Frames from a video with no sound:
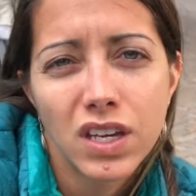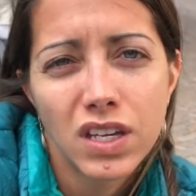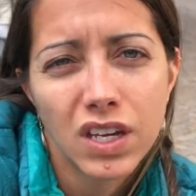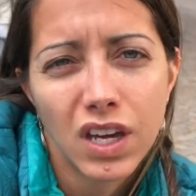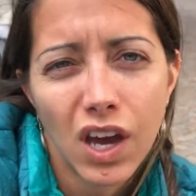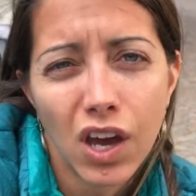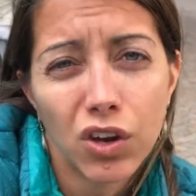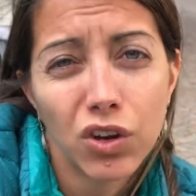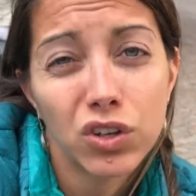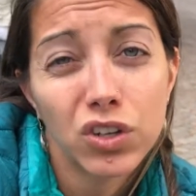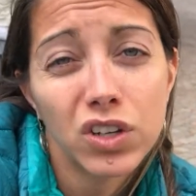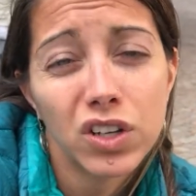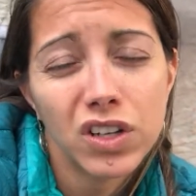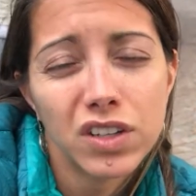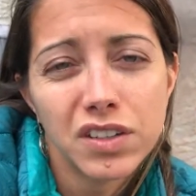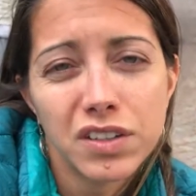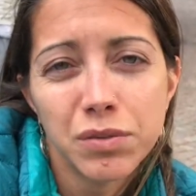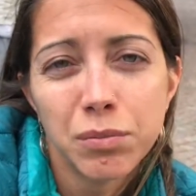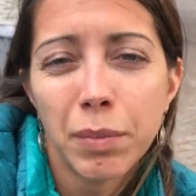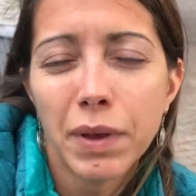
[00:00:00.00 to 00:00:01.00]

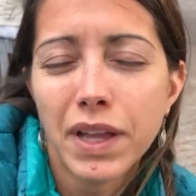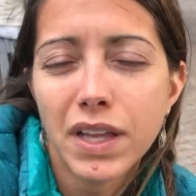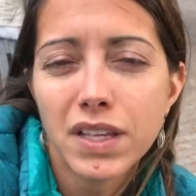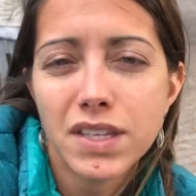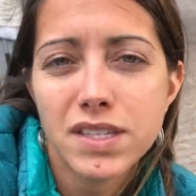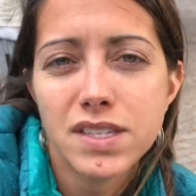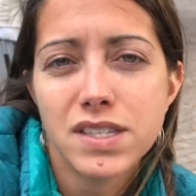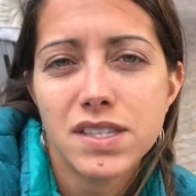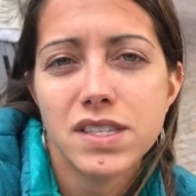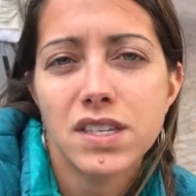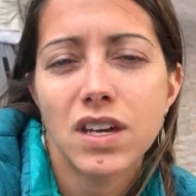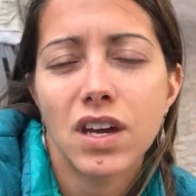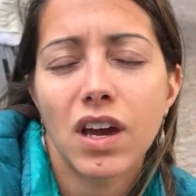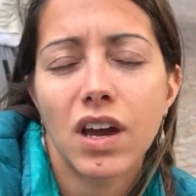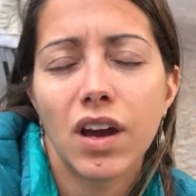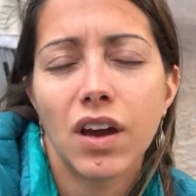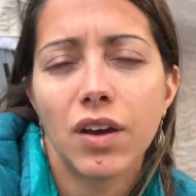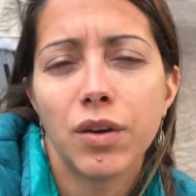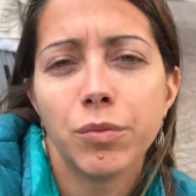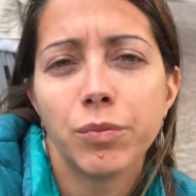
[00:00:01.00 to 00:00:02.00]
Kyrgyzstan bells
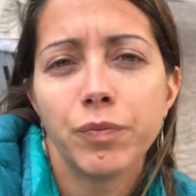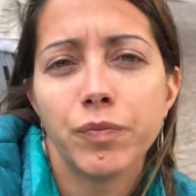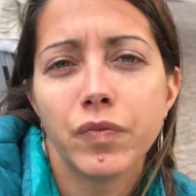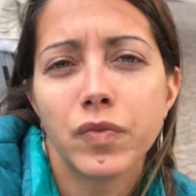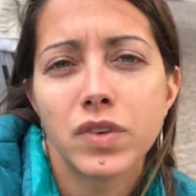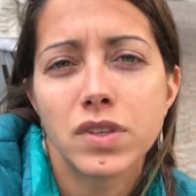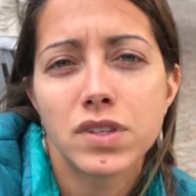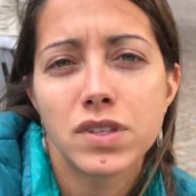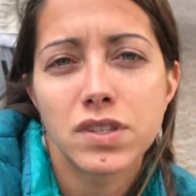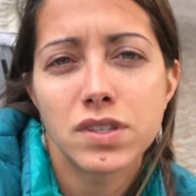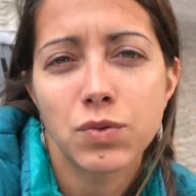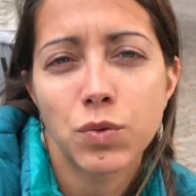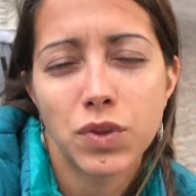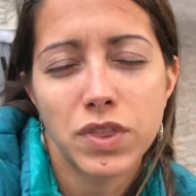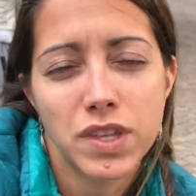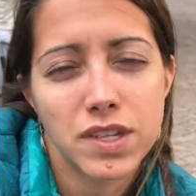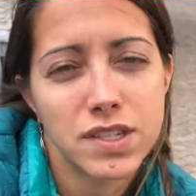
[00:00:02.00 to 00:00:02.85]
um, with